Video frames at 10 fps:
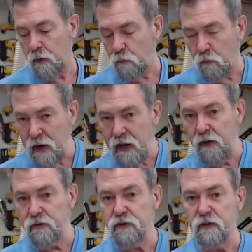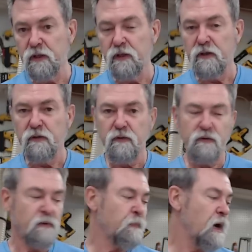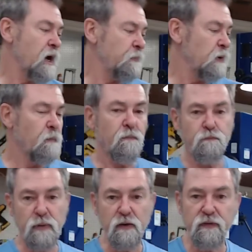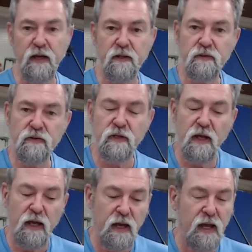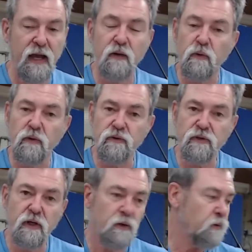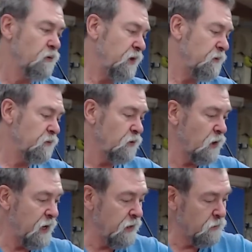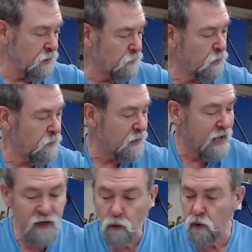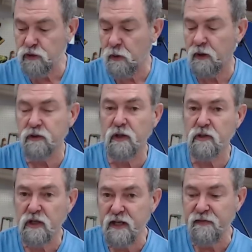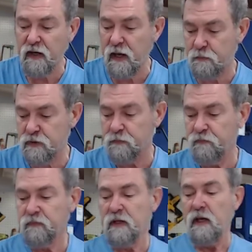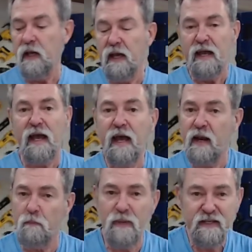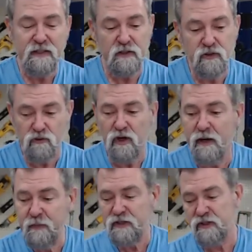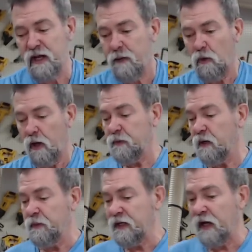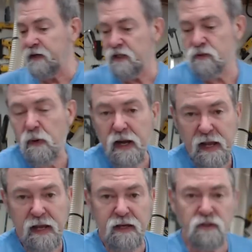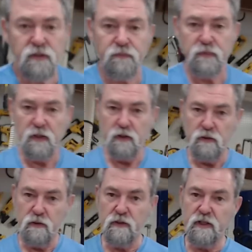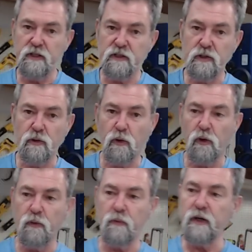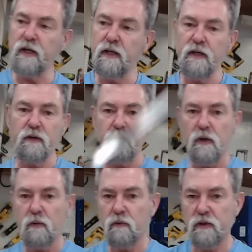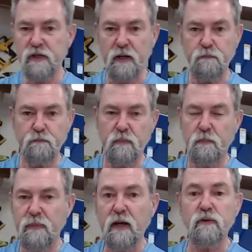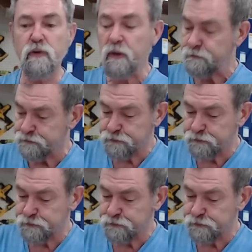around the pipe, both ends, and also they're anchored around the pipe and also onto those lever clamps. And it makes it extremely stable. I'm going to be cutting this by hand using just an ordinary crosscut panel saw,